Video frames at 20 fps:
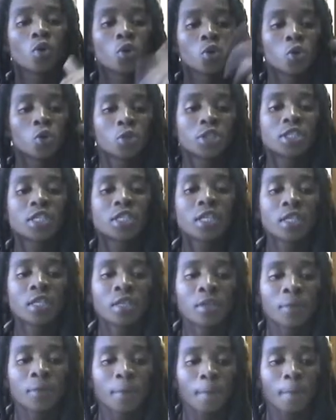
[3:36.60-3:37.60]
you'll
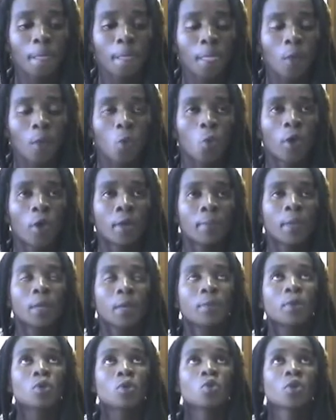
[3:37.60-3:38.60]
see when
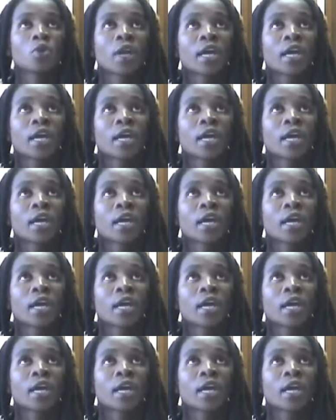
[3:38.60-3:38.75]
maybe you're